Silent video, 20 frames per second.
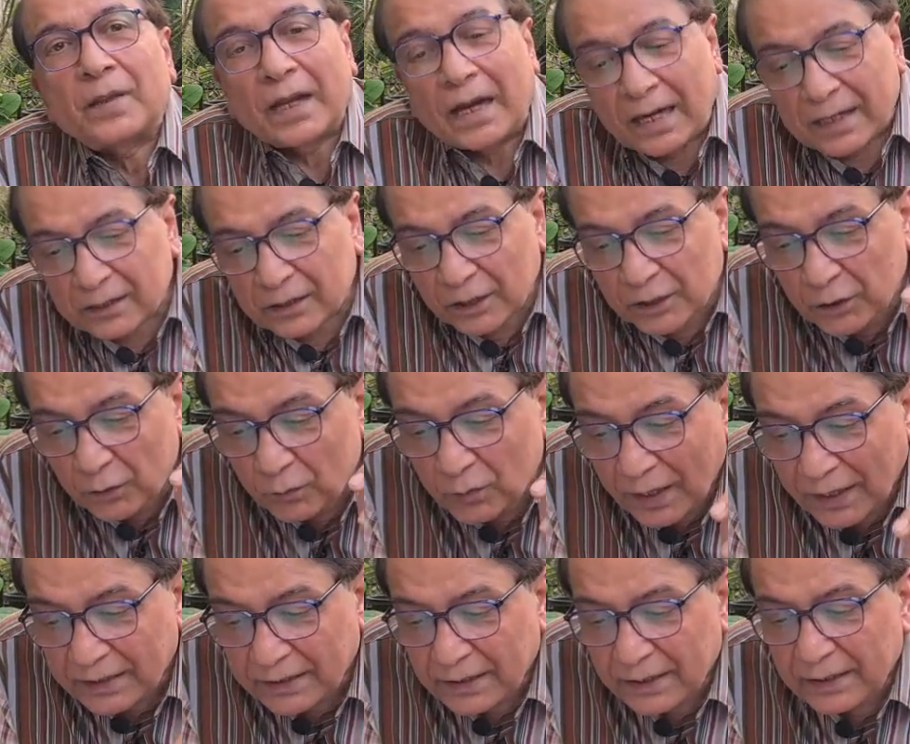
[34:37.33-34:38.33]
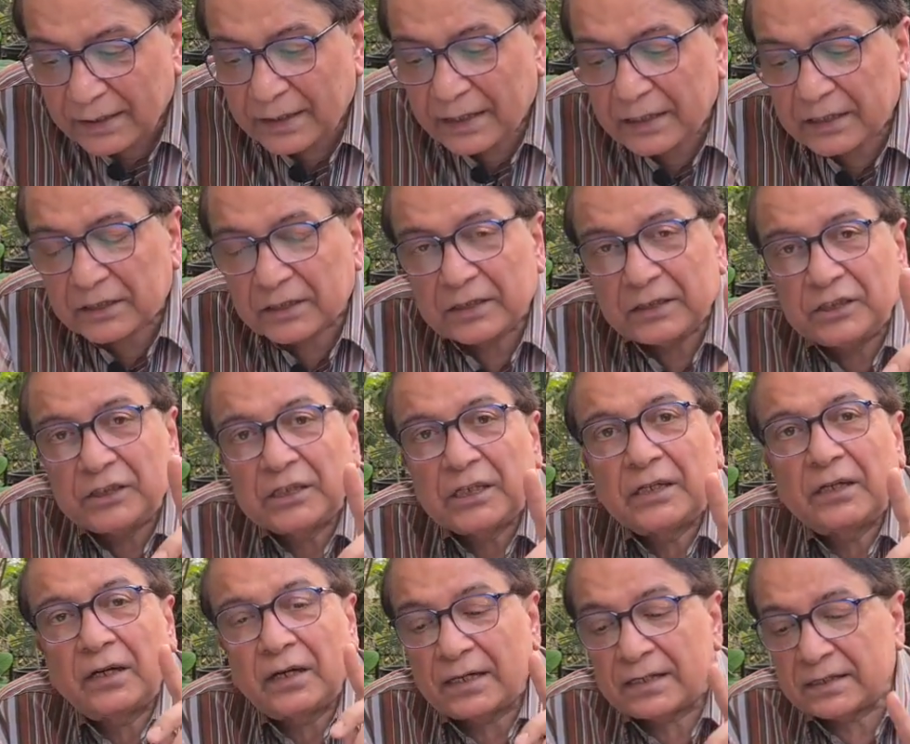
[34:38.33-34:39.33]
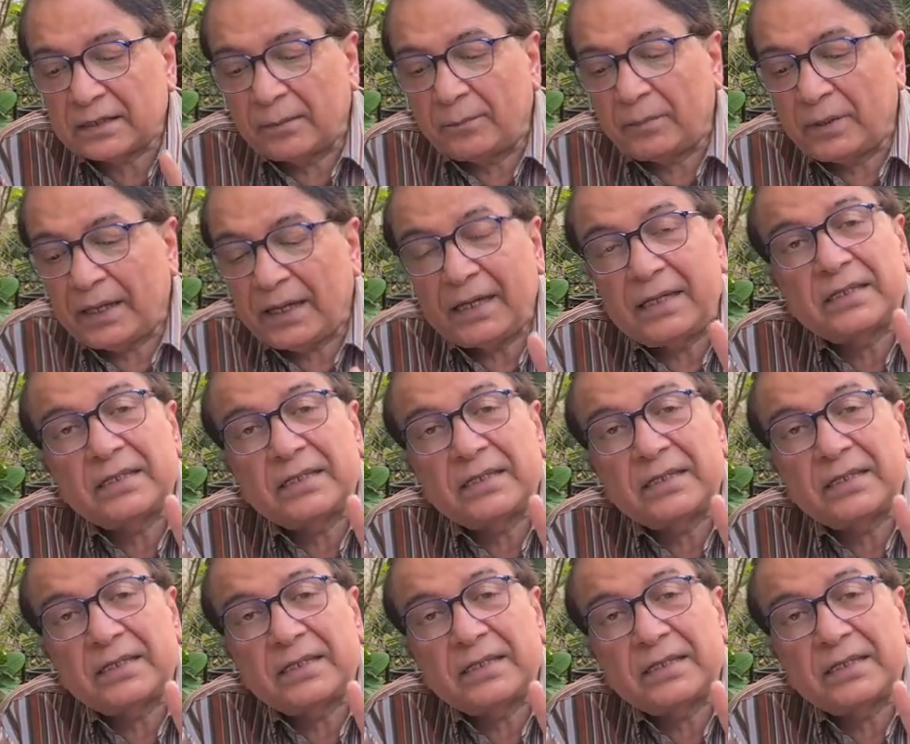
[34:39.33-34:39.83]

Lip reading: At the United Nations General Assembly